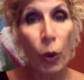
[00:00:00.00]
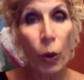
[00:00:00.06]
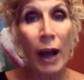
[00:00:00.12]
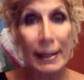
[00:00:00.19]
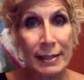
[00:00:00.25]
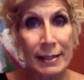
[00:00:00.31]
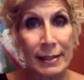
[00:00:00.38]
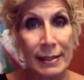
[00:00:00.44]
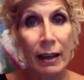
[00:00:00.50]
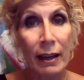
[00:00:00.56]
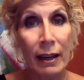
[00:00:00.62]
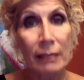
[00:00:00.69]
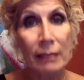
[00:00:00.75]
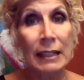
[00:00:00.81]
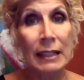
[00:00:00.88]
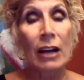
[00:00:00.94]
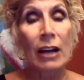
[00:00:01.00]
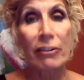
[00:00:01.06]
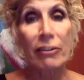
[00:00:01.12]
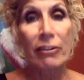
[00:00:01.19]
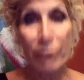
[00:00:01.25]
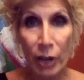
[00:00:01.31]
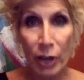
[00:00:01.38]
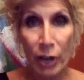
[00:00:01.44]
idea
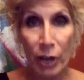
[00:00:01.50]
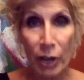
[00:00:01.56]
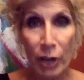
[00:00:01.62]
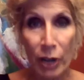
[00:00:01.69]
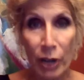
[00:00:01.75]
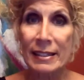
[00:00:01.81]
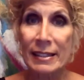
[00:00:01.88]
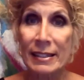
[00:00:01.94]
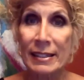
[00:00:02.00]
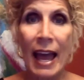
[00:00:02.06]
for companies.